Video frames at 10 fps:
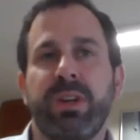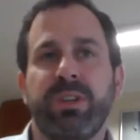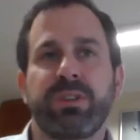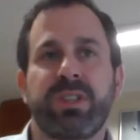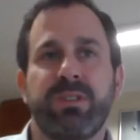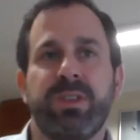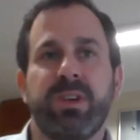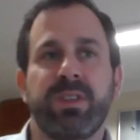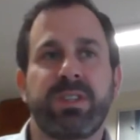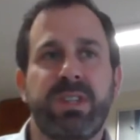interest
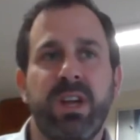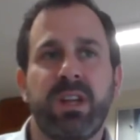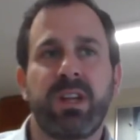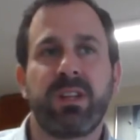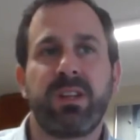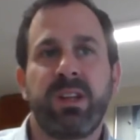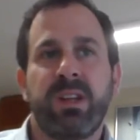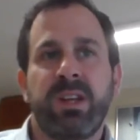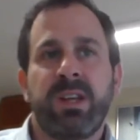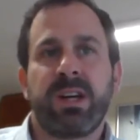of the study, and
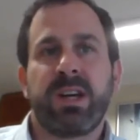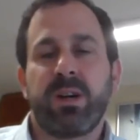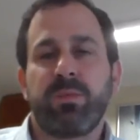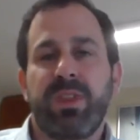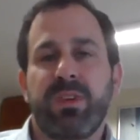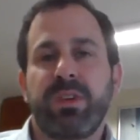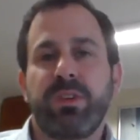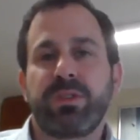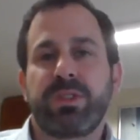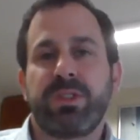they're
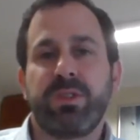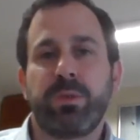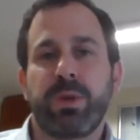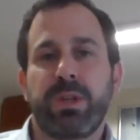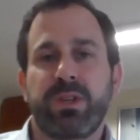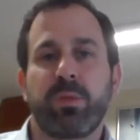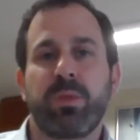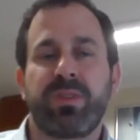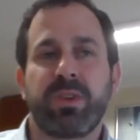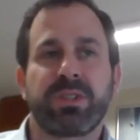used to
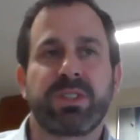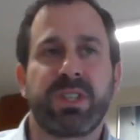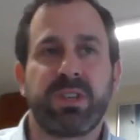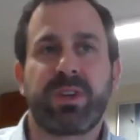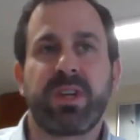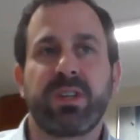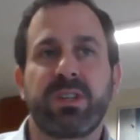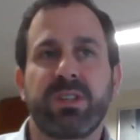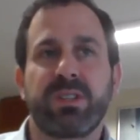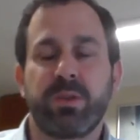determine if there's a
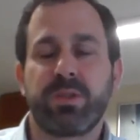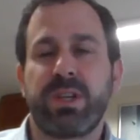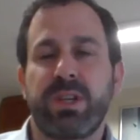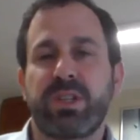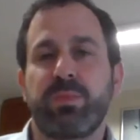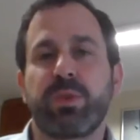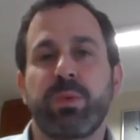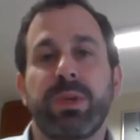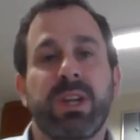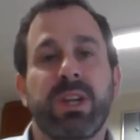significant association
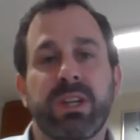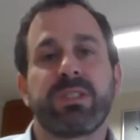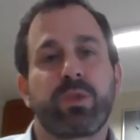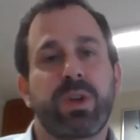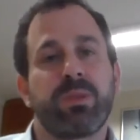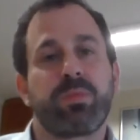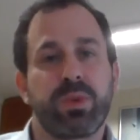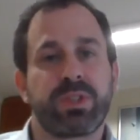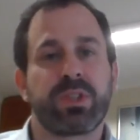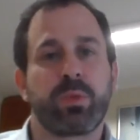between concentrated
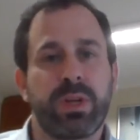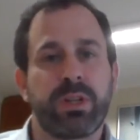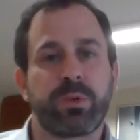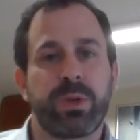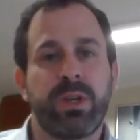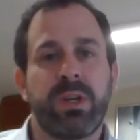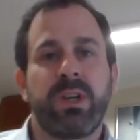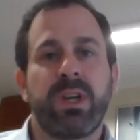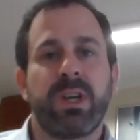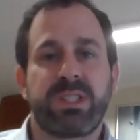prisoner reentry
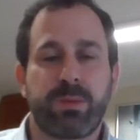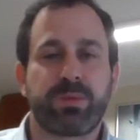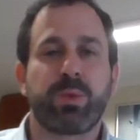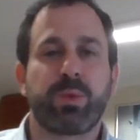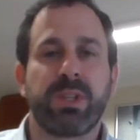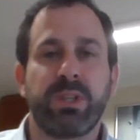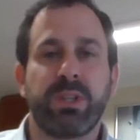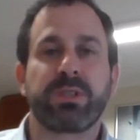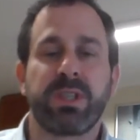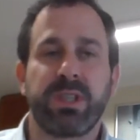and subsequent legal
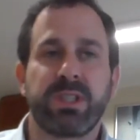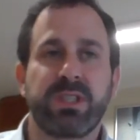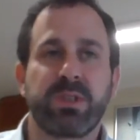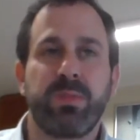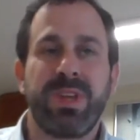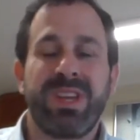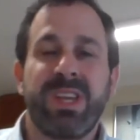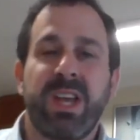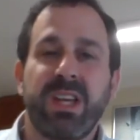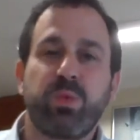cynicism,
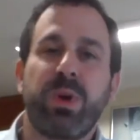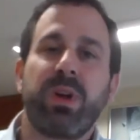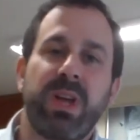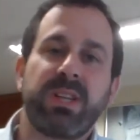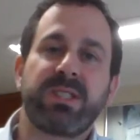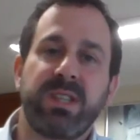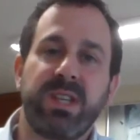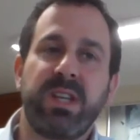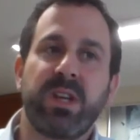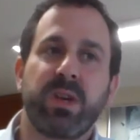as well as
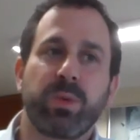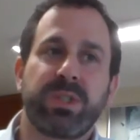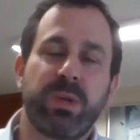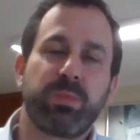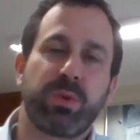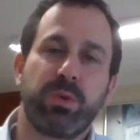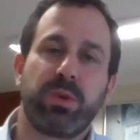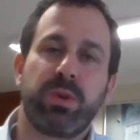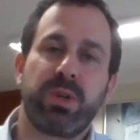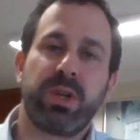the
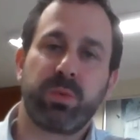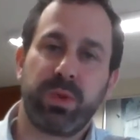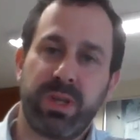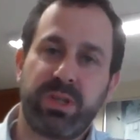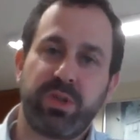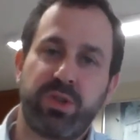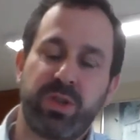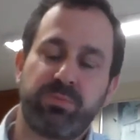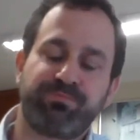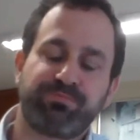reciprocal relationship.